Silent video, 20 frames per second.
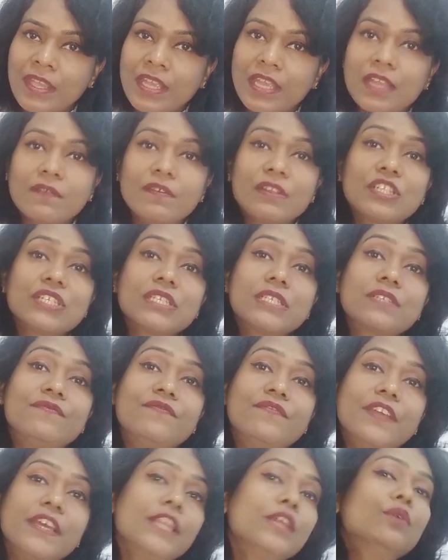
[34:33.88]
which is
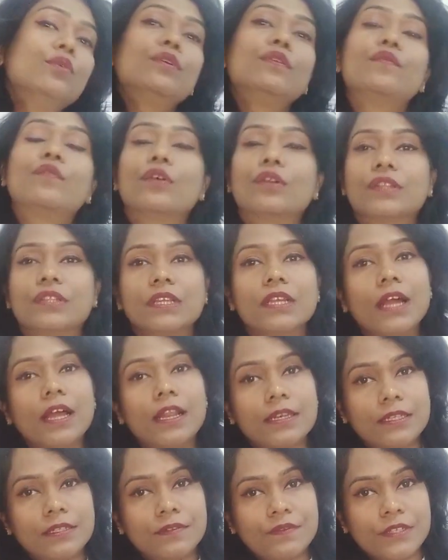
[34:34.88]
very good for the
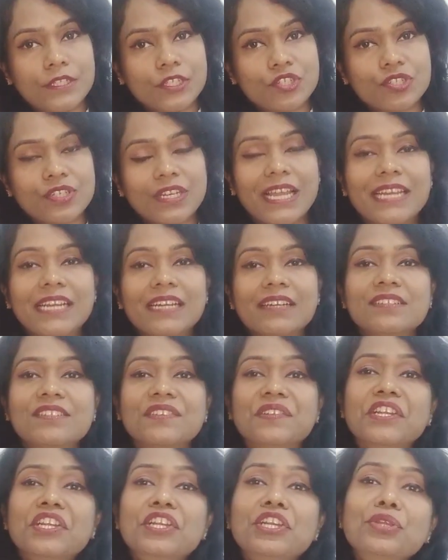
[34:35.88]
cultivation, and it is
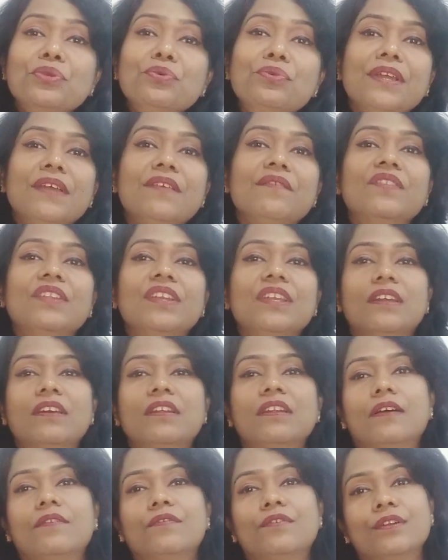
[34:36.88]
renewed every year
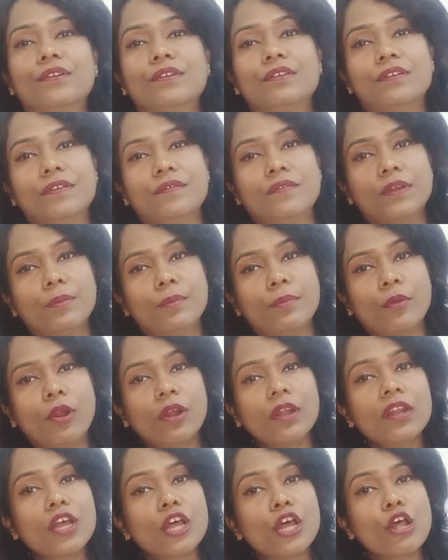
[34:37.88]
after river
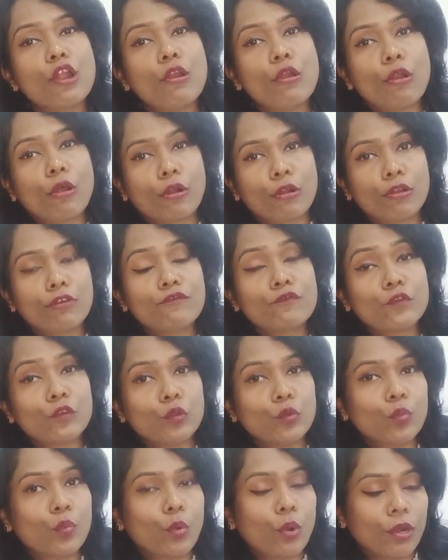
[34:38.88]
brought lot of
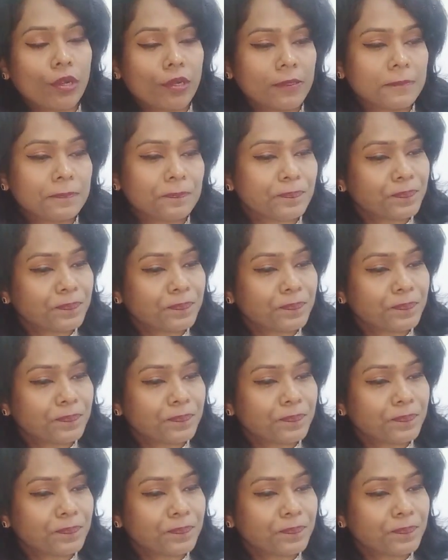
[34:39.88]
new water.